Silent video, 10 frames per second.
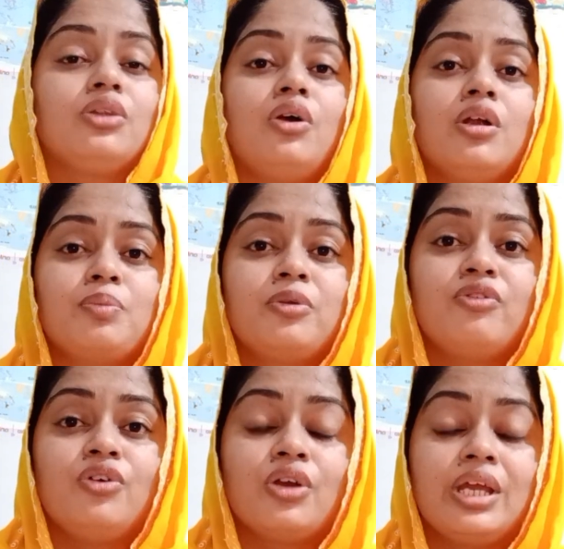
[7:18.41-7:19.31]

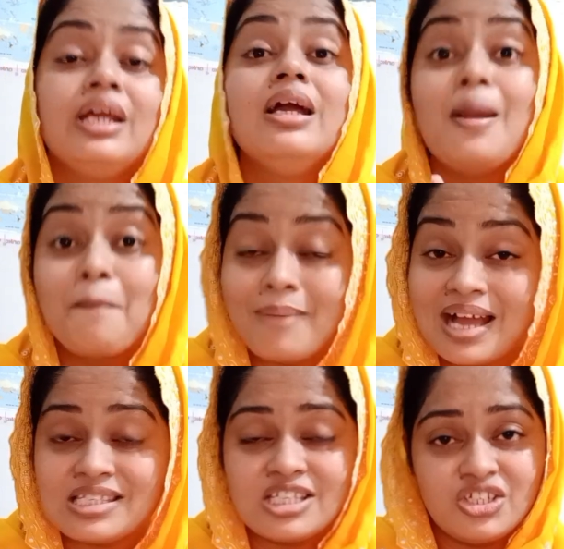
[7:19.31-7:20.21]
thought-provoking
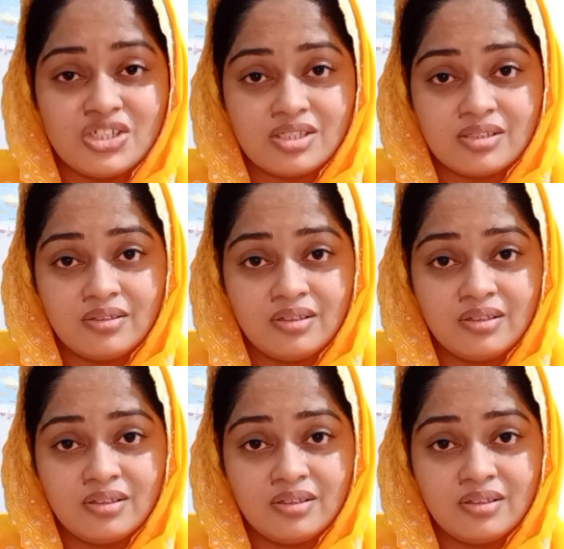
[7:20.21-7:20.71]
messages.